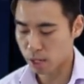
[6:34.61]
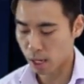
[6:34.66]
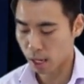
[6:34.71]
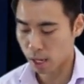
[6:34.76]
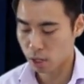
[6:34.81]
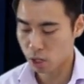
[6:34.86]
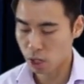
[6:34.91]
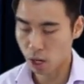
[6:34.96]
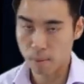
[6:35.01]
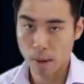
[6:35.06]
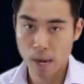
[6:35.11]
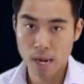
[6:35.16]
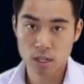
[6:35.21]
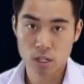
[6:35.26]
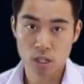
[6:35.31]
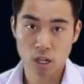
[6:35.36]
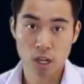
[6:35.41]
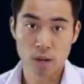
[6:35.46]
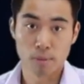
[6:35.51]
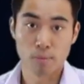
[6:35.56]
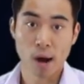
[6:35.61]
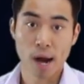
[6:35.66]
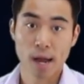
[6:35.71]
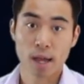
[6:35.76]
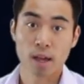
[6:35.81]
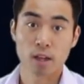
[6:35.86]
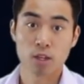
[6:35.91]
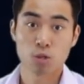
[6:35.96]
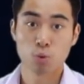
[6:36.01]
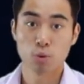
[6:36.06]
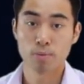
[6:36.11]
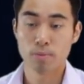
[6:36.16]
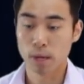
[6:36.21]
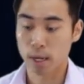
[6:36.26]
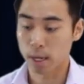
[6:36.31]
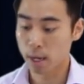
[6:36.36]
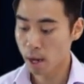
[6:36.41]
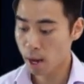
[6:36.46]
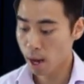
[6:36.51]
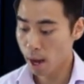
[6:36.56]
My second term inside the brackets
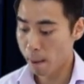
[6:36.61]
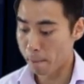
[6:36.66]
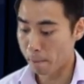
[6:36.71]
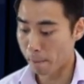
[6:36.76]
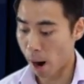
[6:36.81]
would be